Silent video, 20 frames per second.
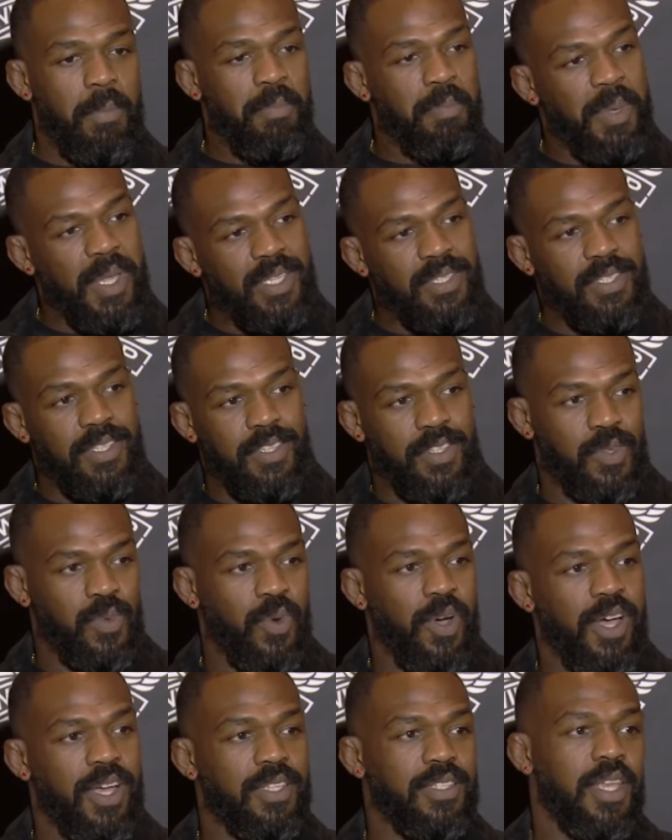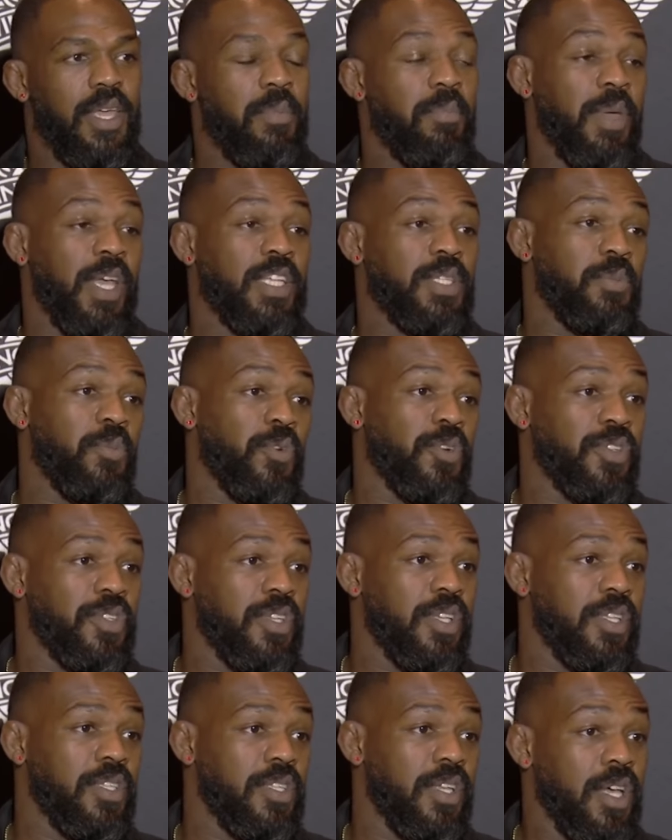business wise, it makes more
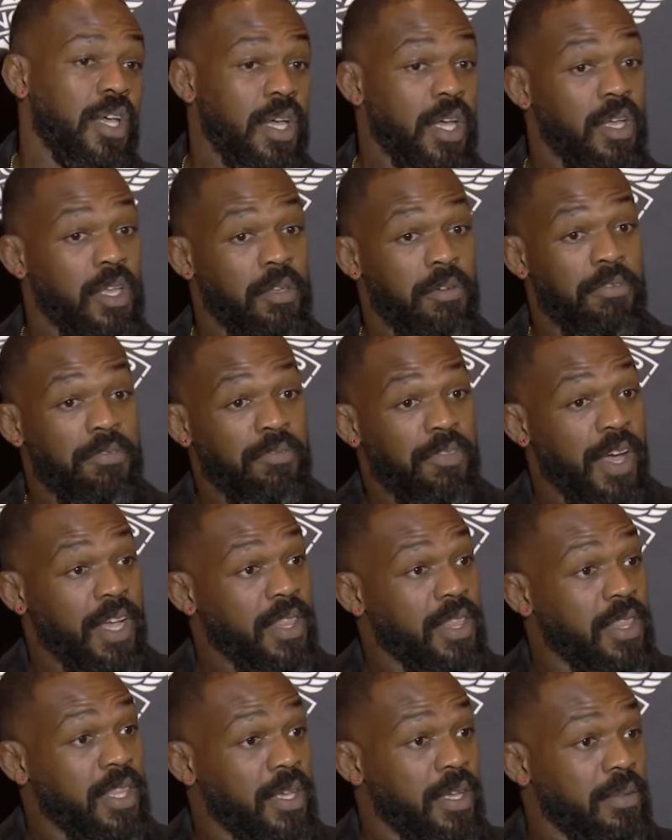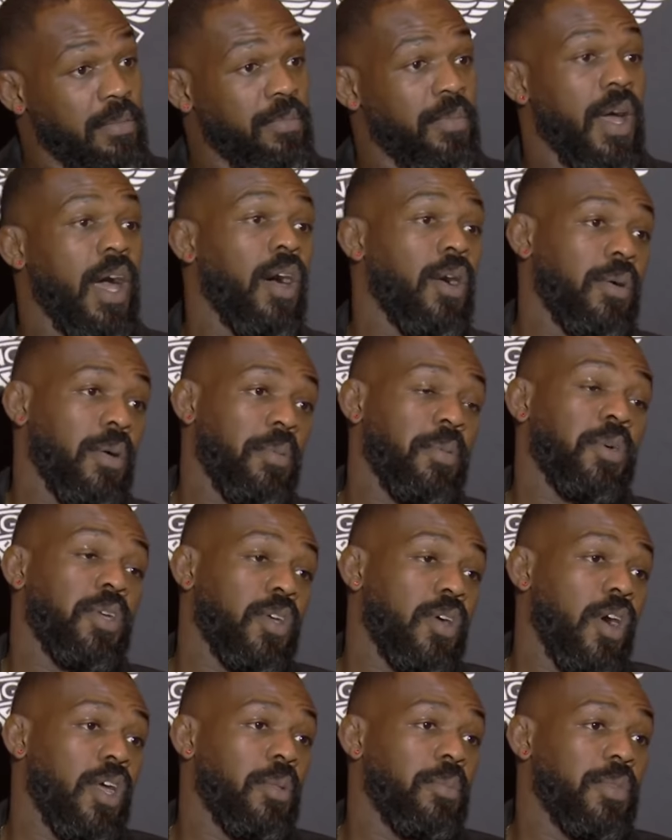sense. Fight the, i am going
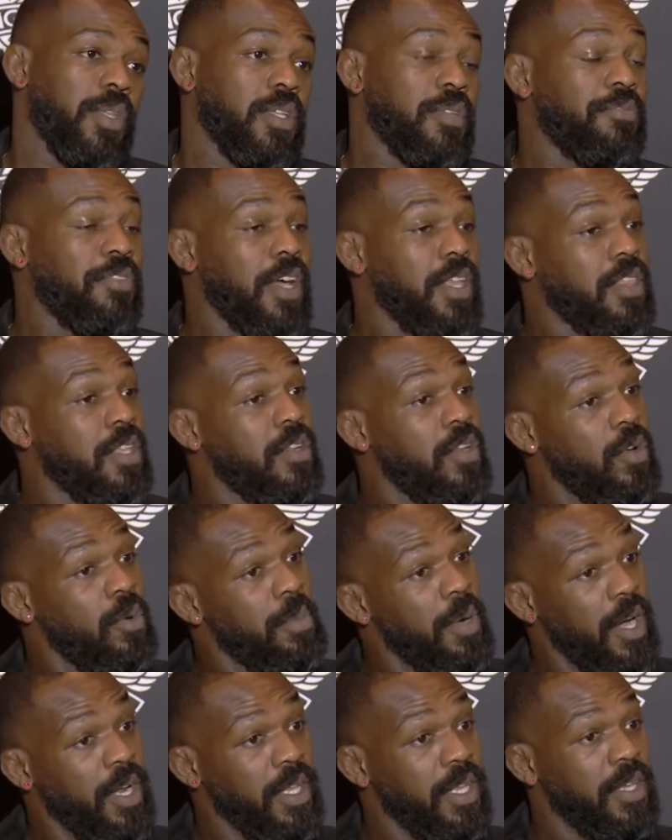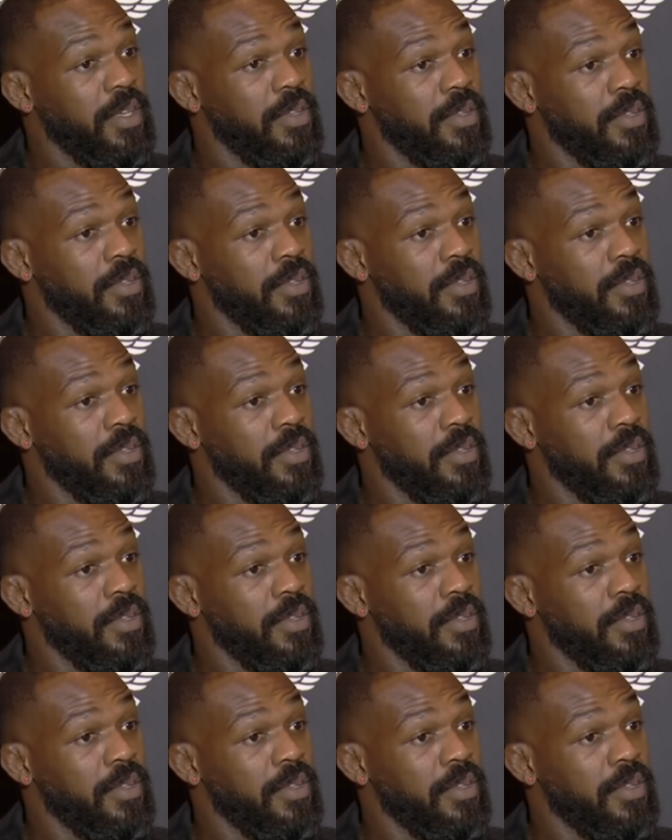to call them this fight the nobody